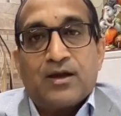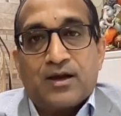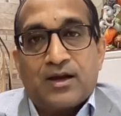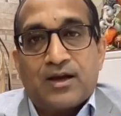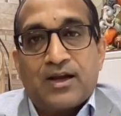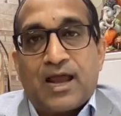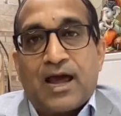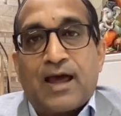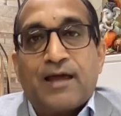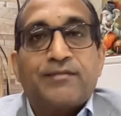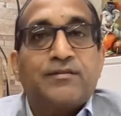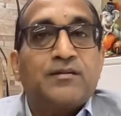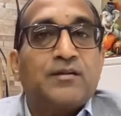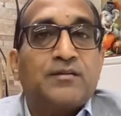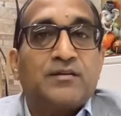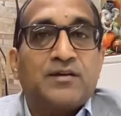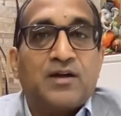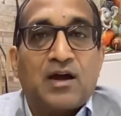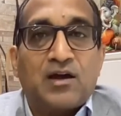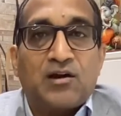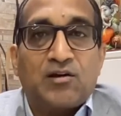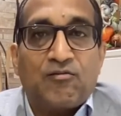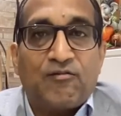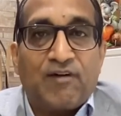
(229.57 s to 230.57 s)
Glass is
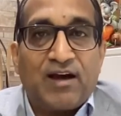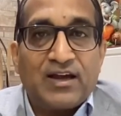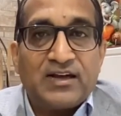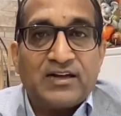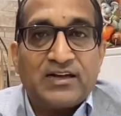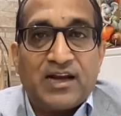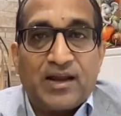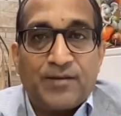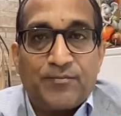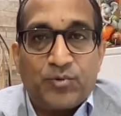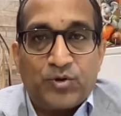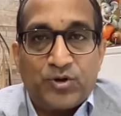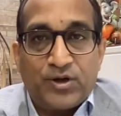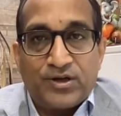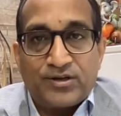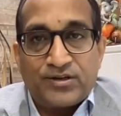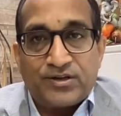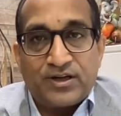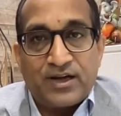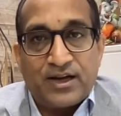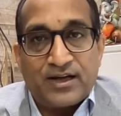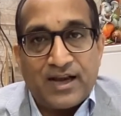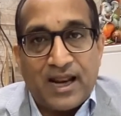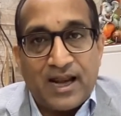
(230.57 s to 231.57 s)
Gangwal
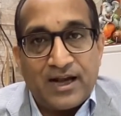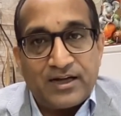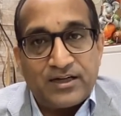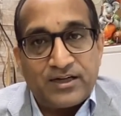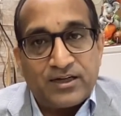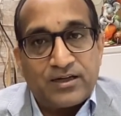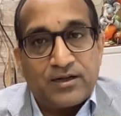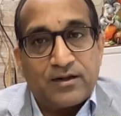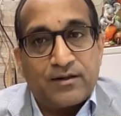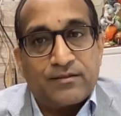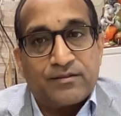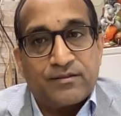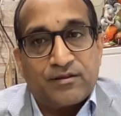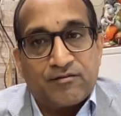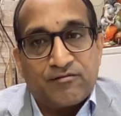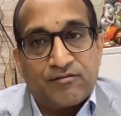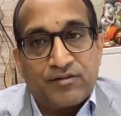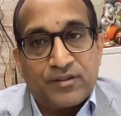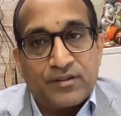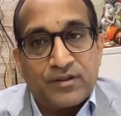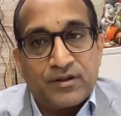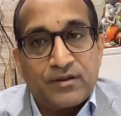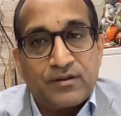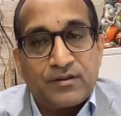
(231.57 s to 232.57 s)
Laboratory Analytical
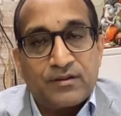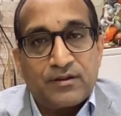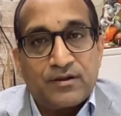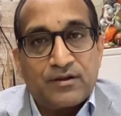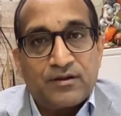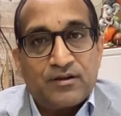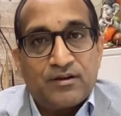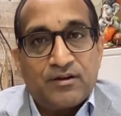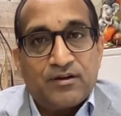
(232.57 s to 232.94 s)
Services,